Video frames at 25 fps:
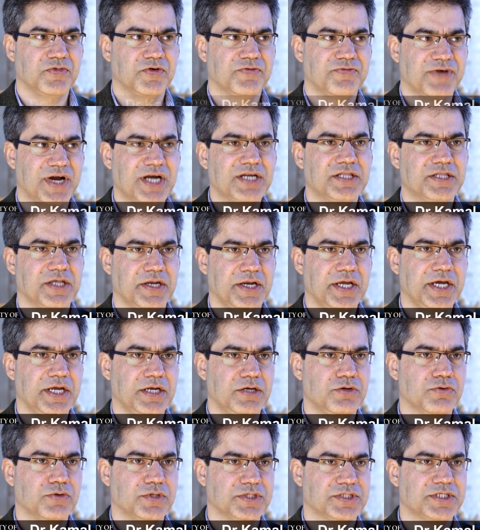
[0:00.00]
felt the
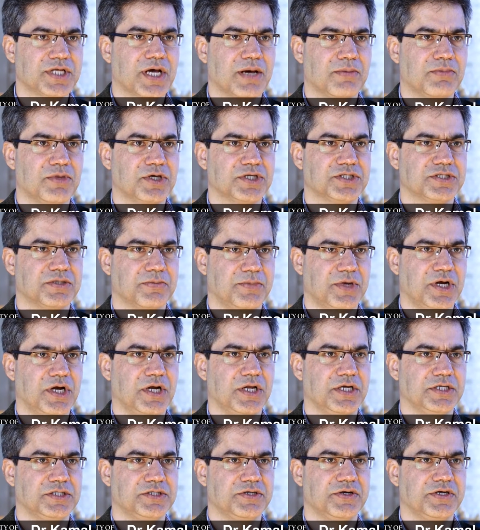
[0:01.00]
need to establish the
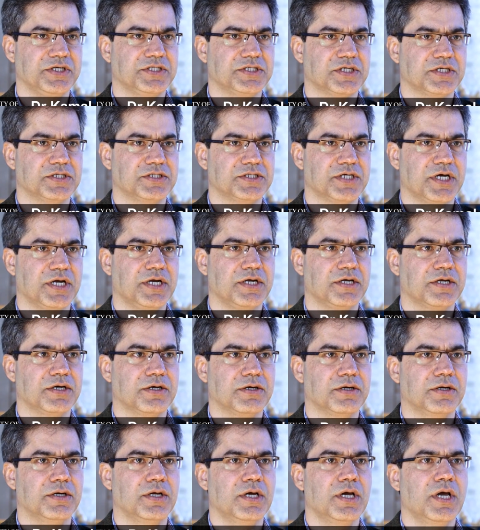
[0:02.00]
Middle East Research
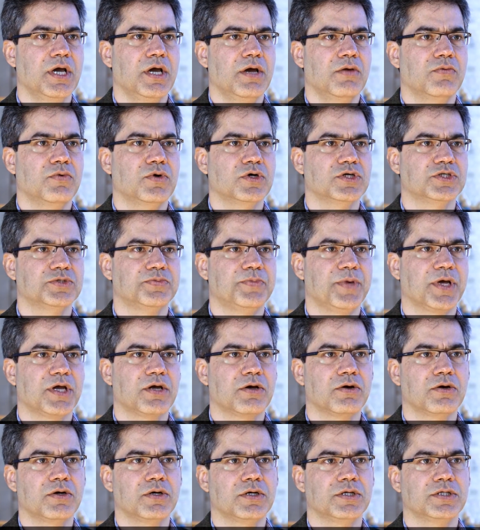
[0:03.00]
Center was
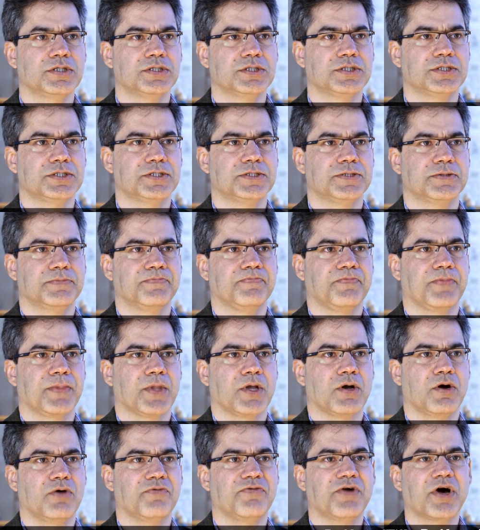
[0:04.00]
because
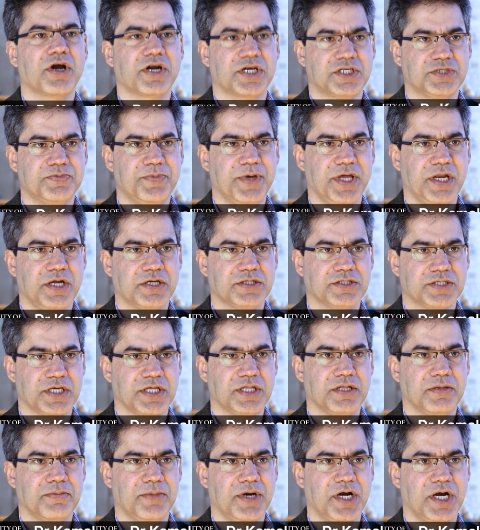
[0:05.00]
of our experience
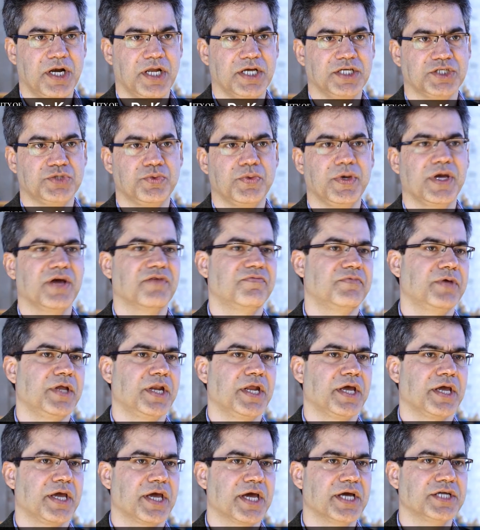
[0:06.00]
in the Middle East. We have
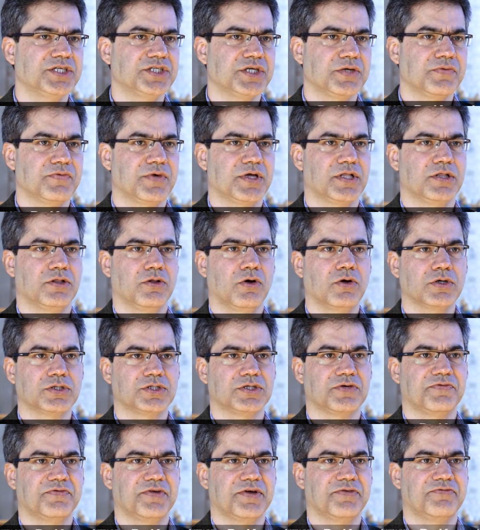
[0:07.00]
been engaging with
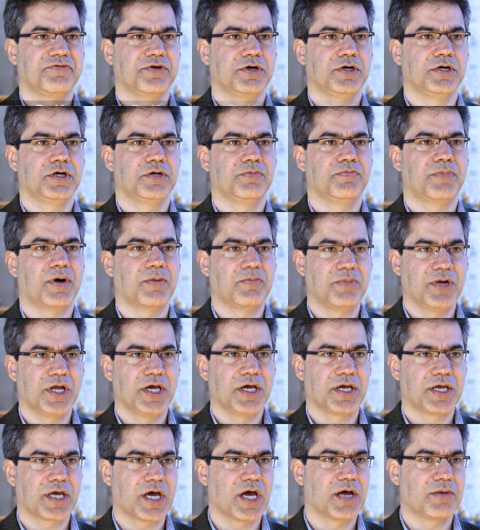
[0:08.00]
lots of different
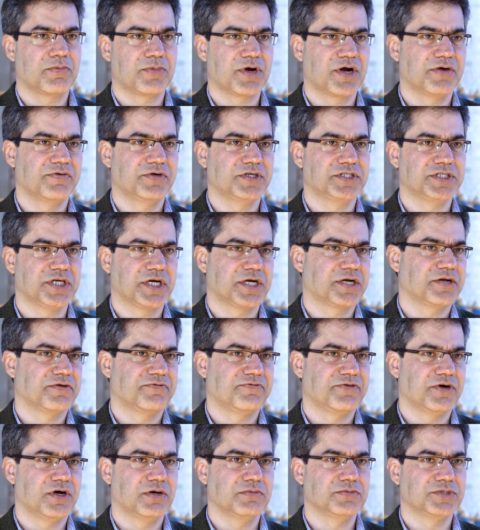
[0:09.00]
public and private sector
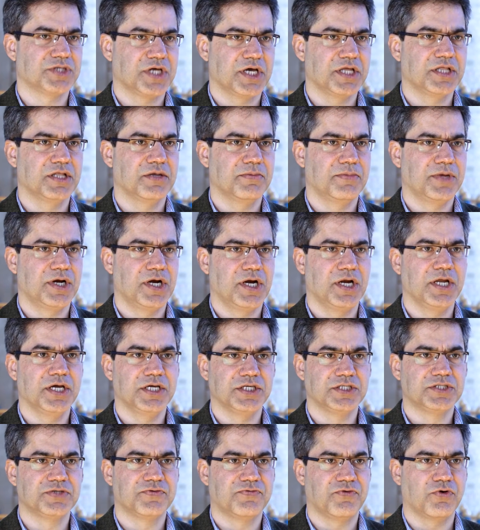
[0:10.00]
firms in the Middle
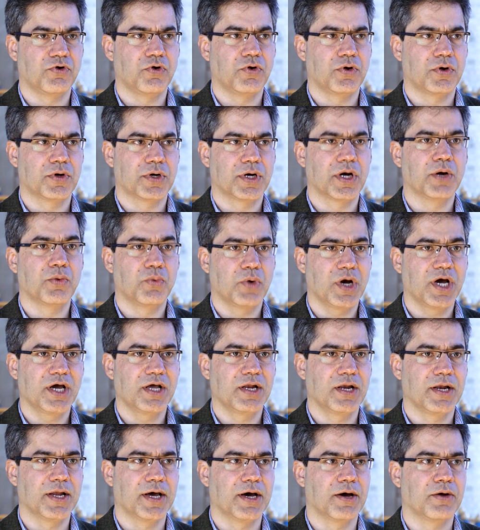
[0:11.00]
East for a
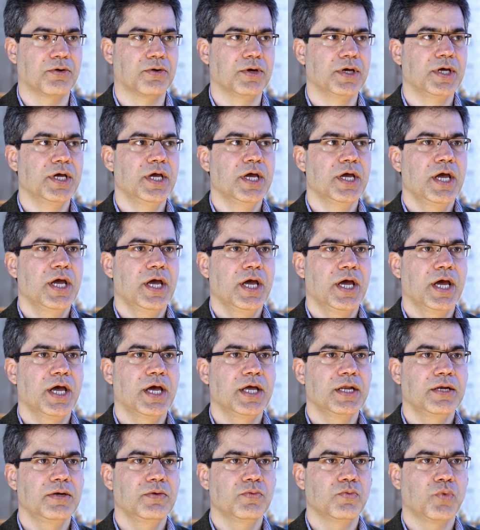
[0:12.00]
while now.
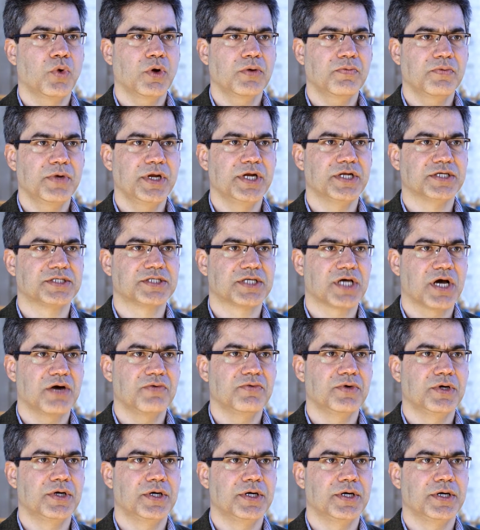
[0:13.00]
And what we
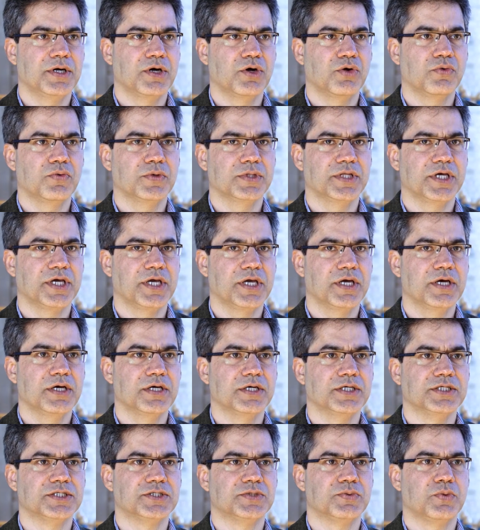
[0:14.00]
discovered over the
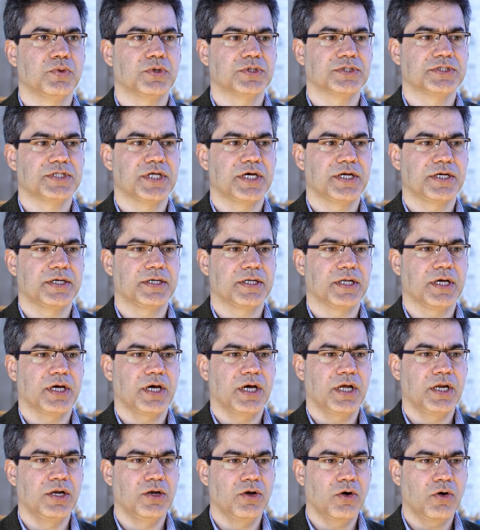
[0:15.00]
years was that
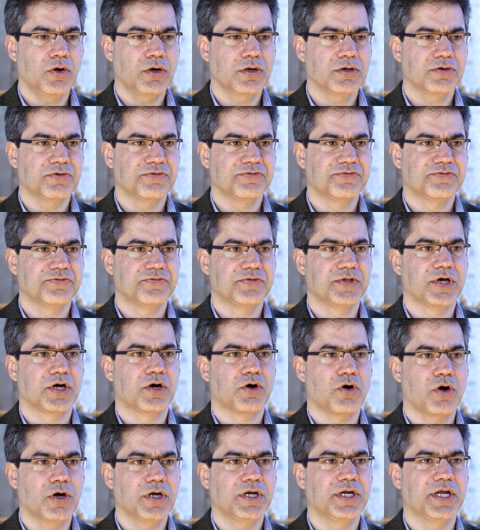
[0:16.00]
a lot of the
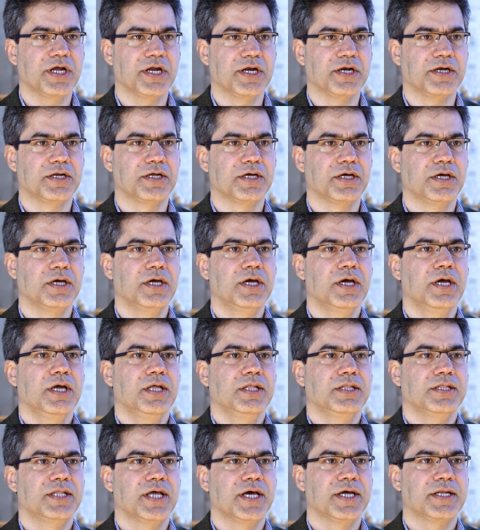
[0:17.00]
content
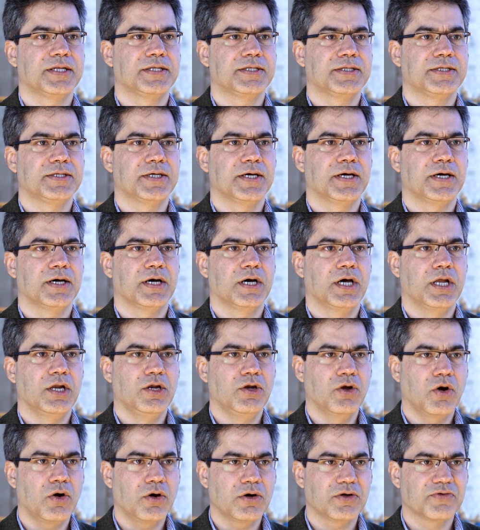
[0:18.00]
that a
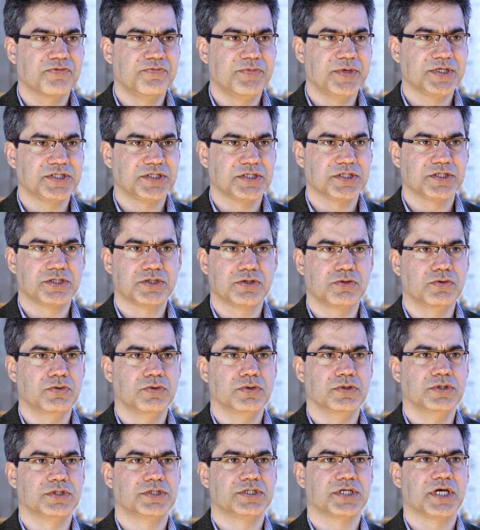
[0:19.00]
lot of business
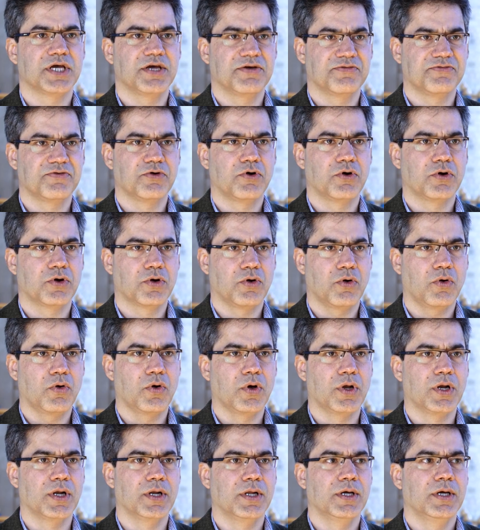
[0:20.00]
schools, if not
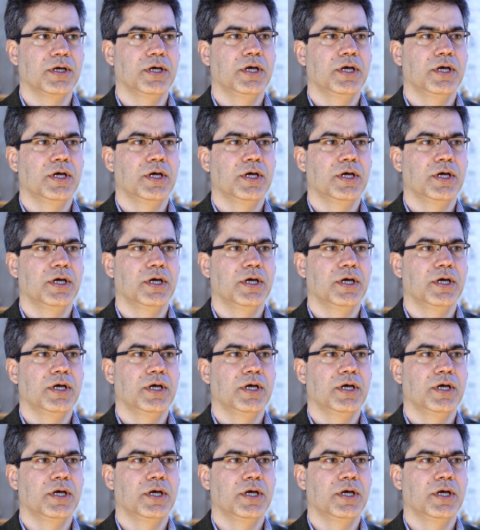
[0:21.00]
all,